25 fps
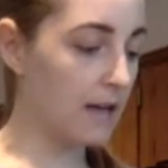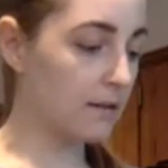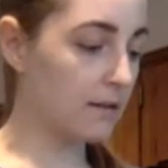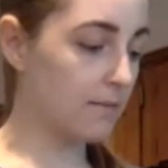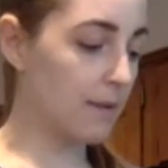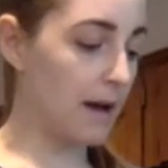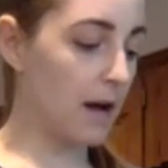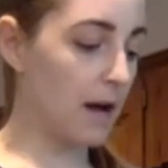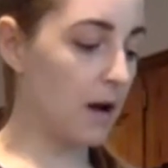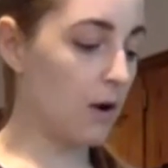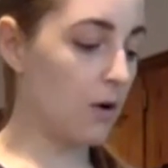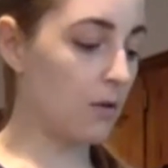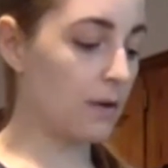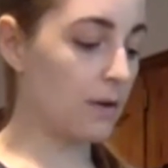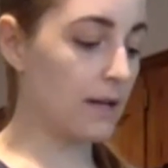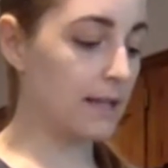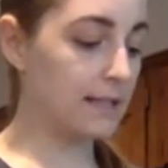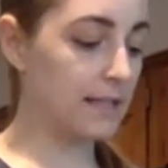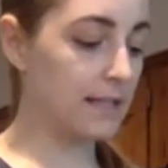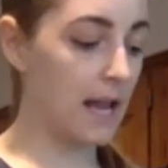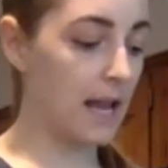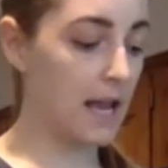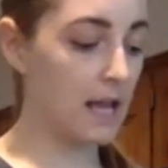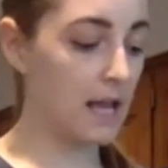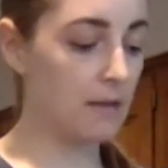about a
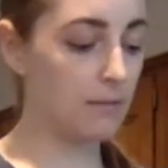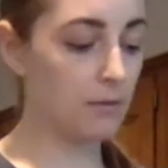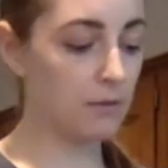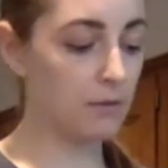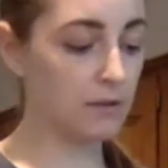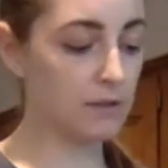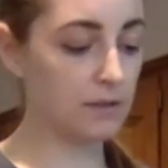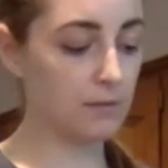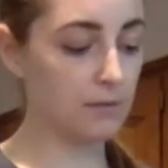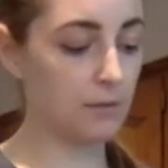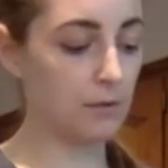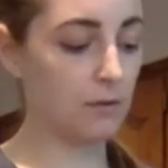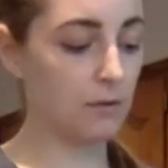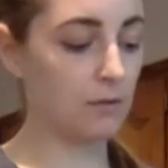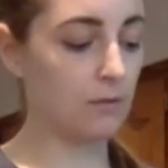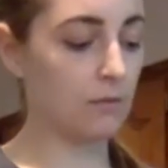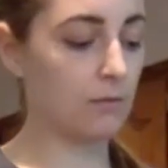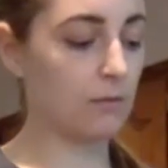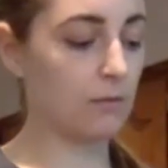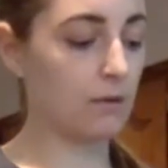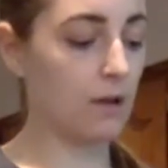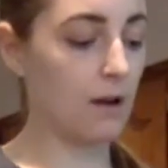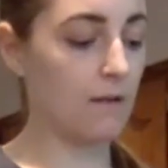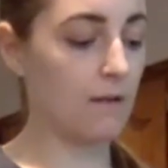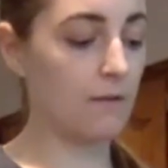
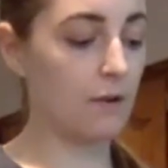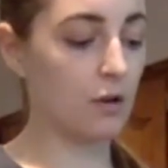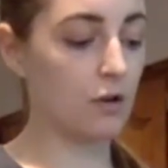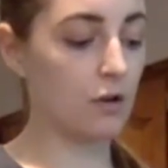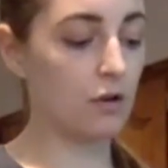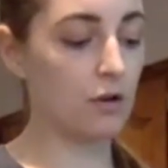tablespoon of our